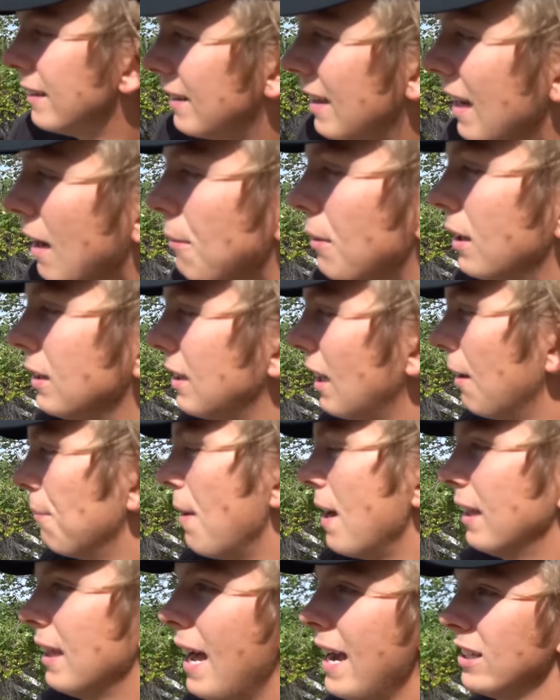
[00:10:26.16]
Then I'm gonna set up
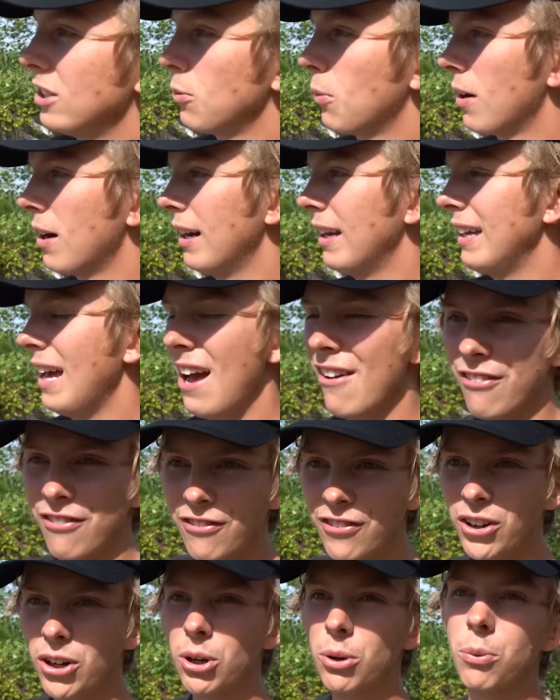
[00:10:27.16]
my lights, we're gonna have
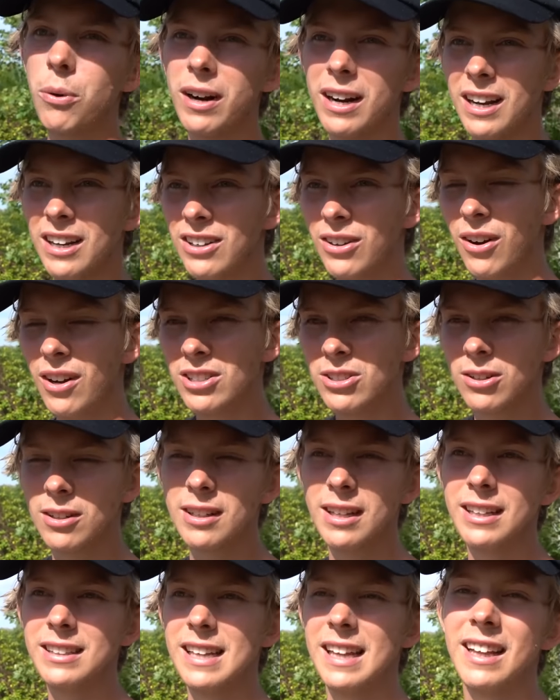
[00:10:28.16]
food, we're gonna do all sorts of
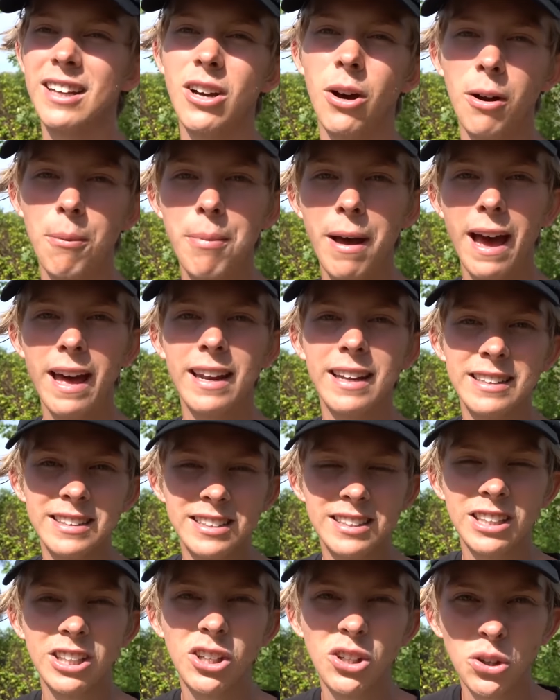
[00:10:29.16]
things, and then go to bed and
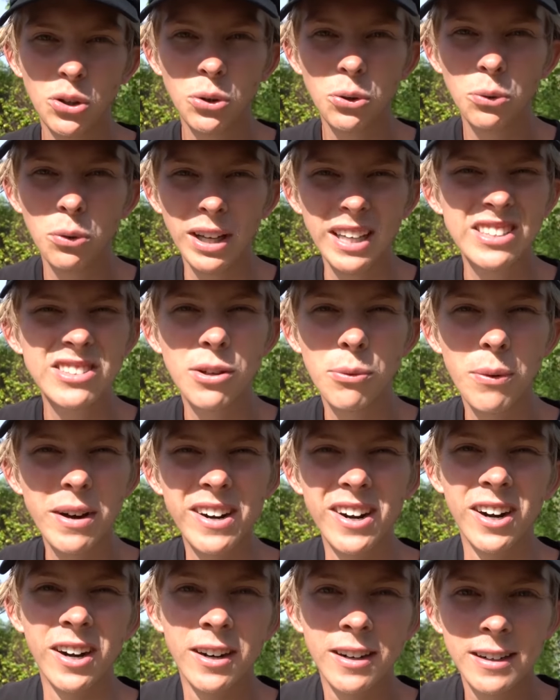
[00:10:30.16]
see who is the
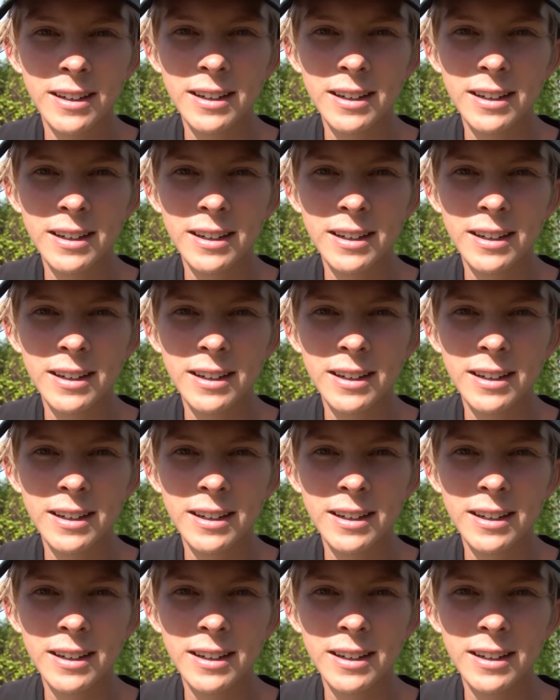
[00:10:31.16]
winner.